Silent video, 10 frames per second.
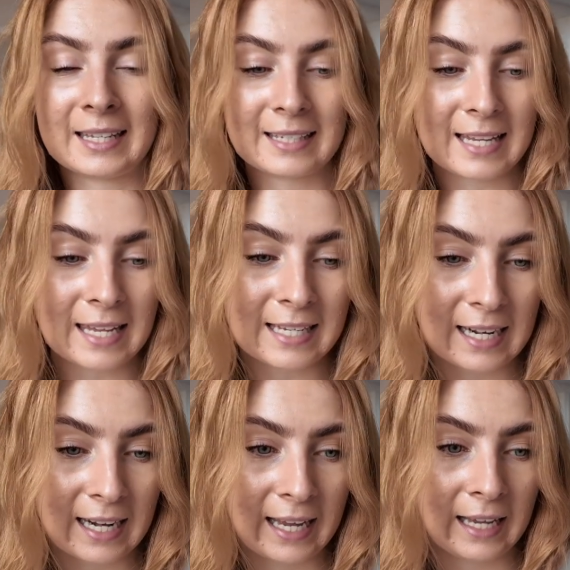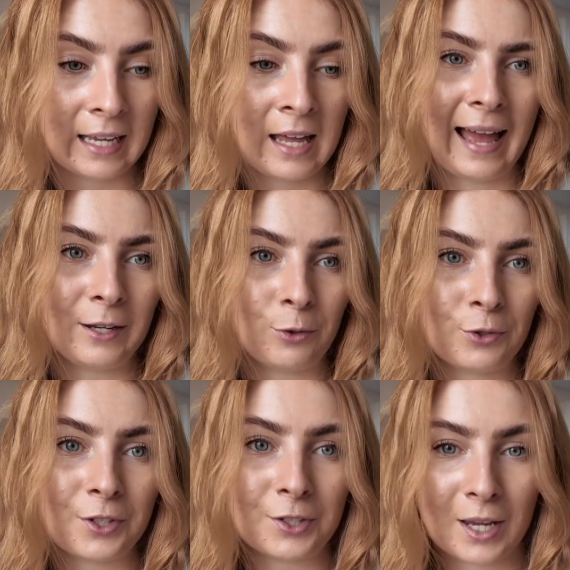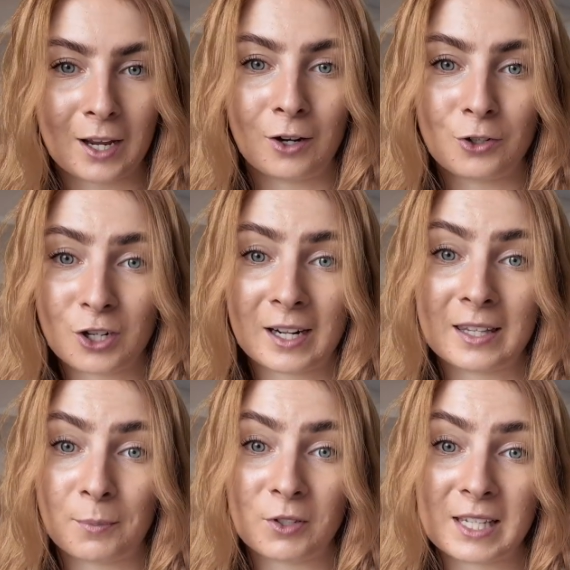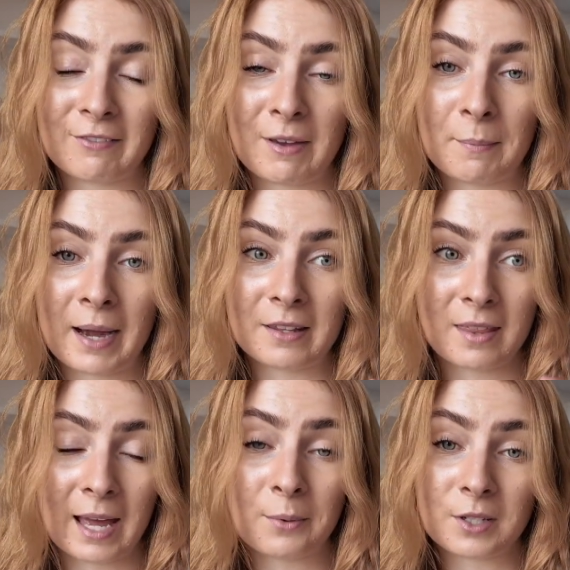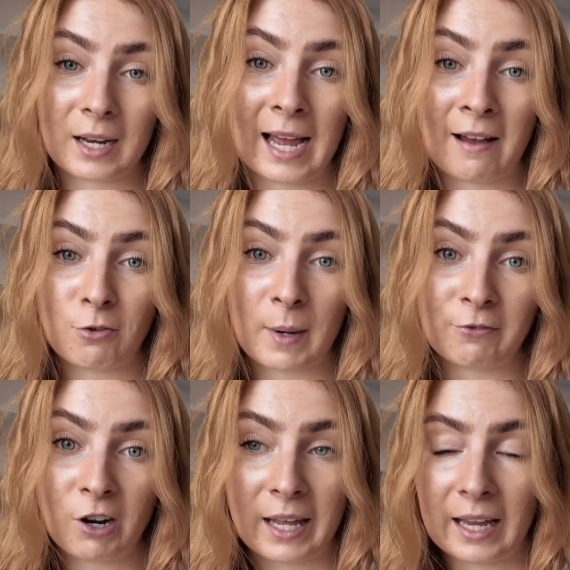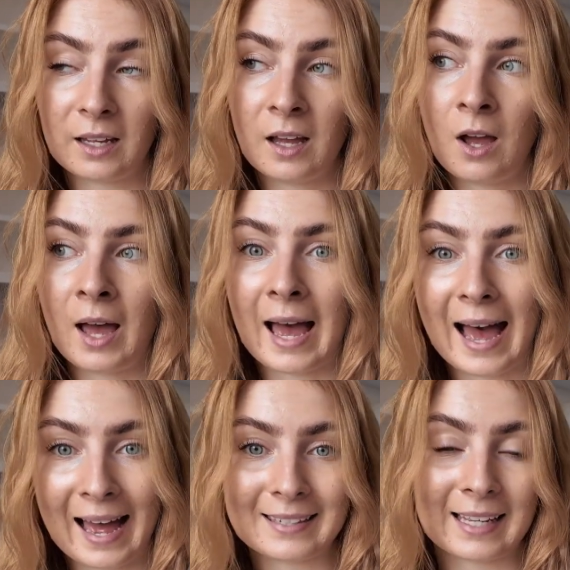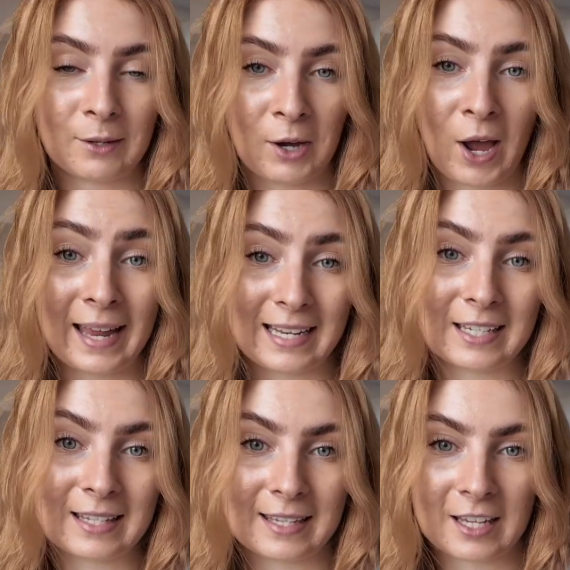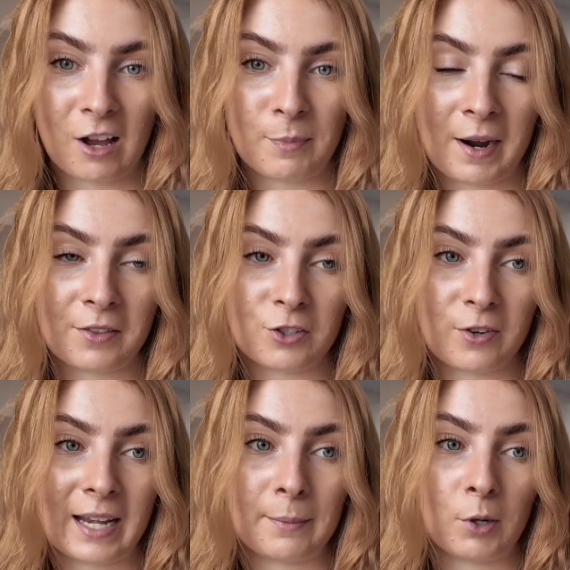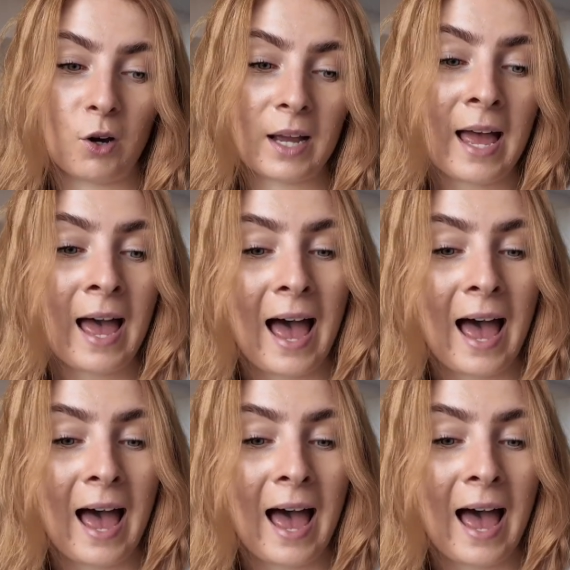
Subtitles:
aesthetically, and also psychologically, the positive impact that was going to have on my running as I head into this half marathon training block.